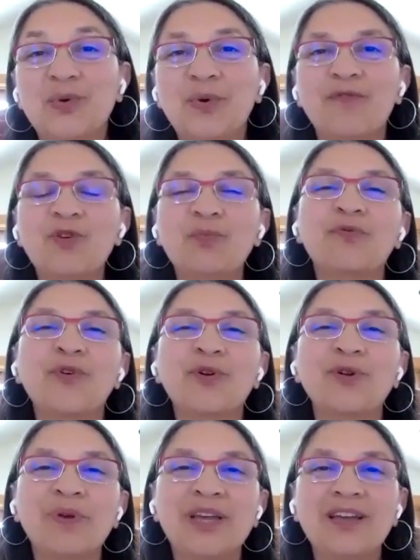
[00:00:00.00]
Or if you prefer
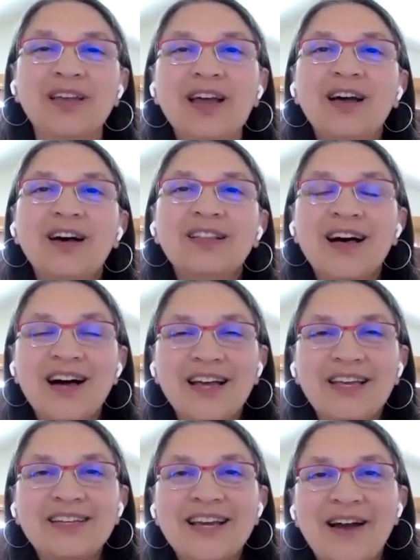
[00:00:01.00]
to be
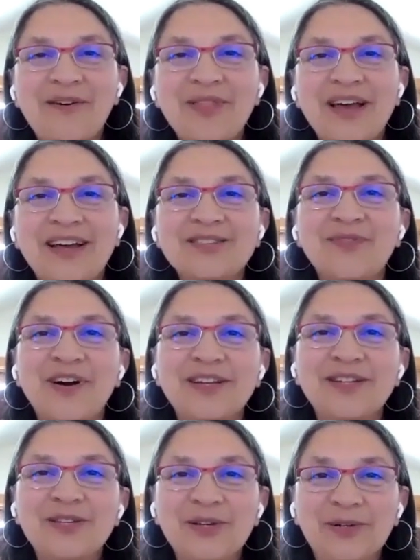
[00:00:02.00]
lying down, that's
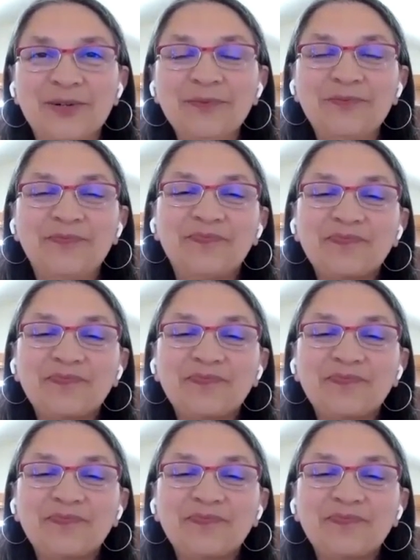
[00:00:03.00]
fine too.